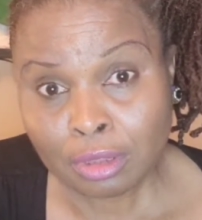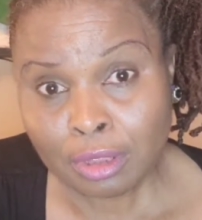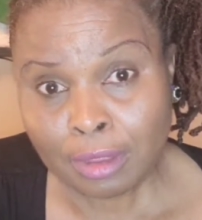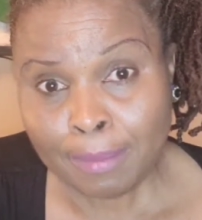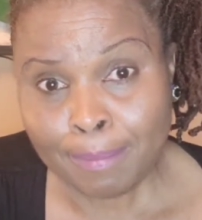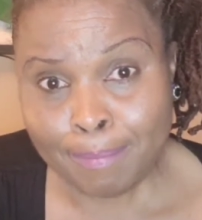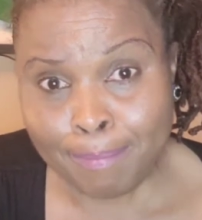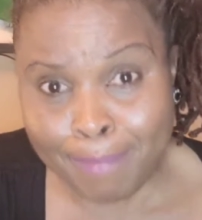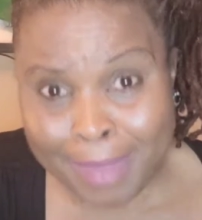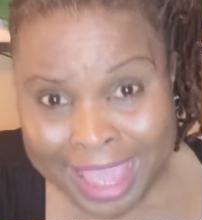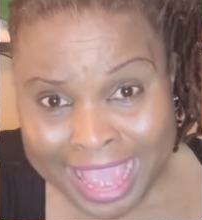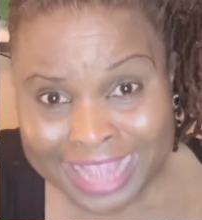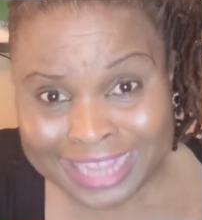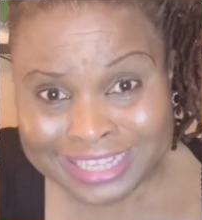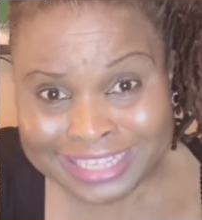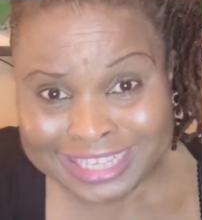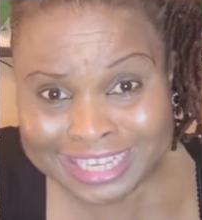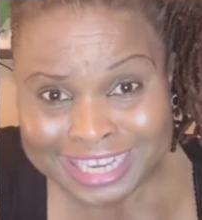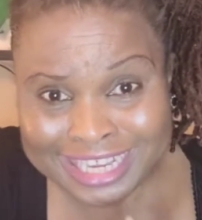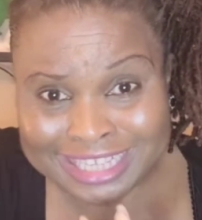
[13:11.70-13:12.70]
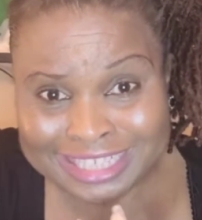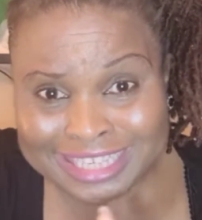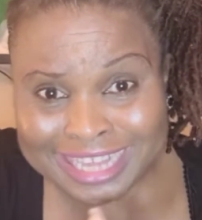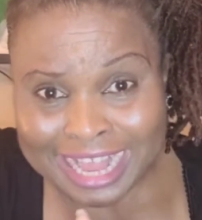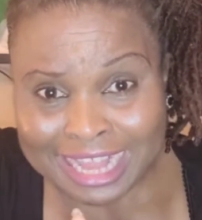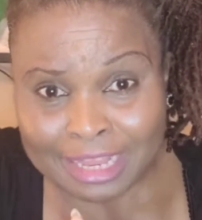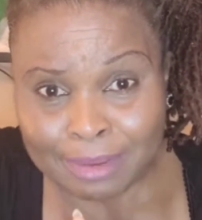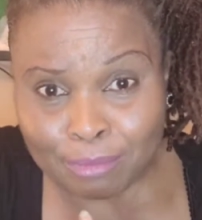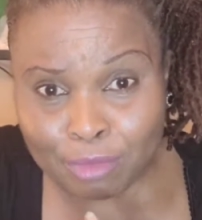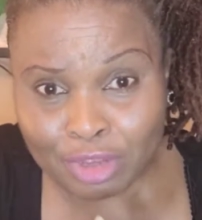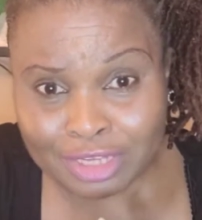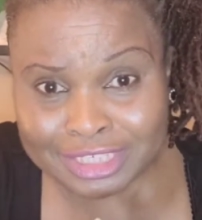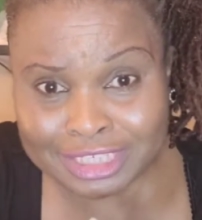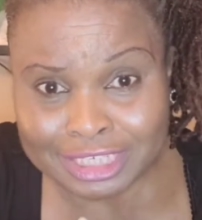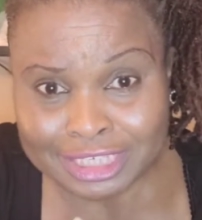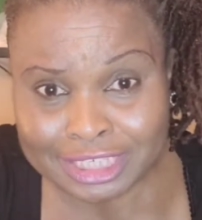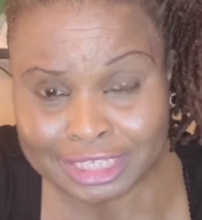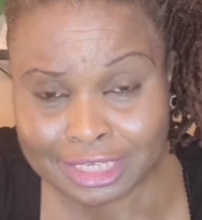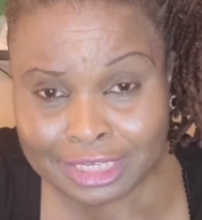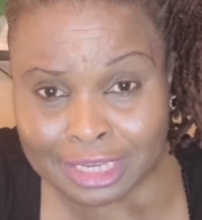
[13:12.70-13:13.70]
Make this
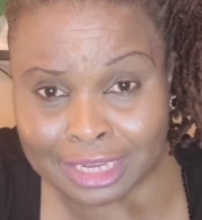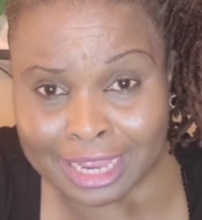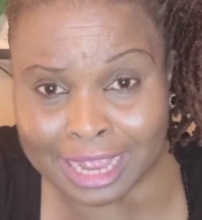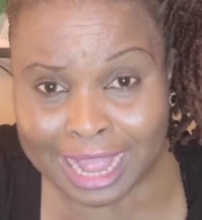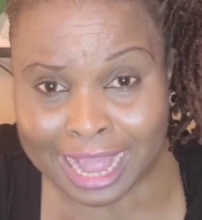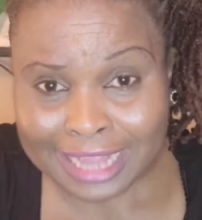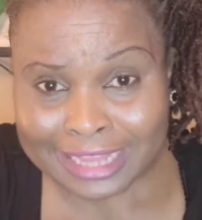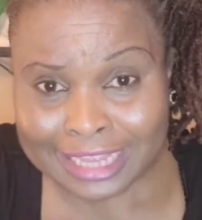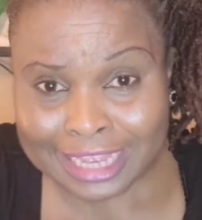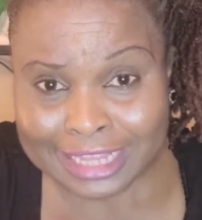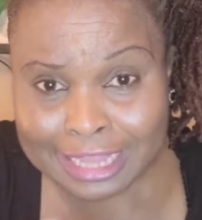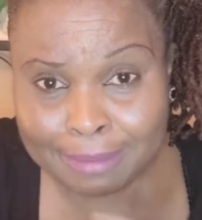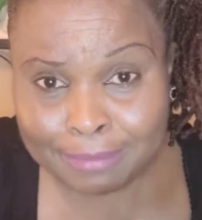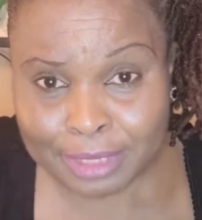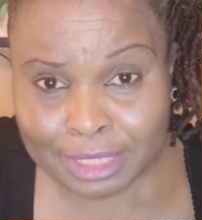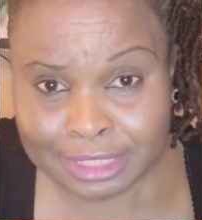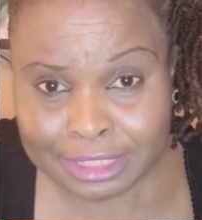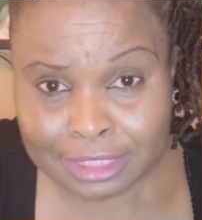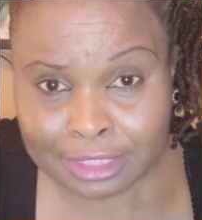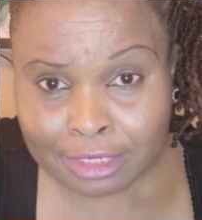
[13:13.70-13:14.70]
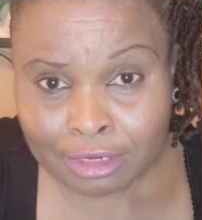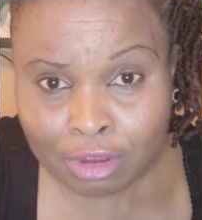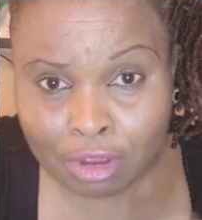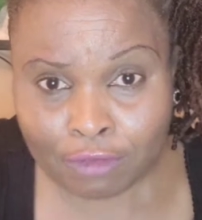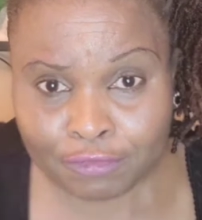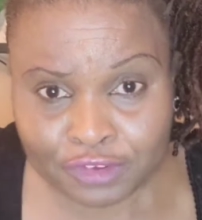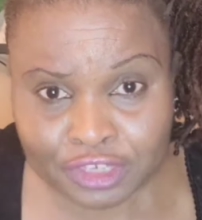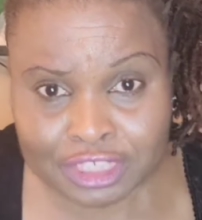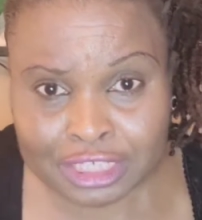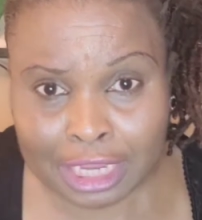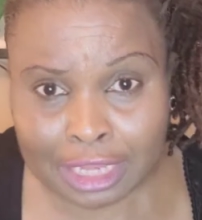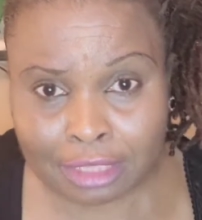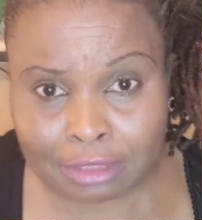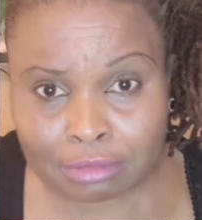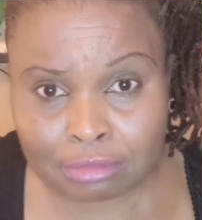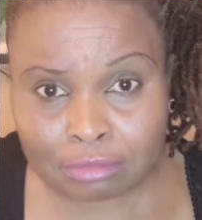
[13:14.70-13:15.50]
animosity and enmity official.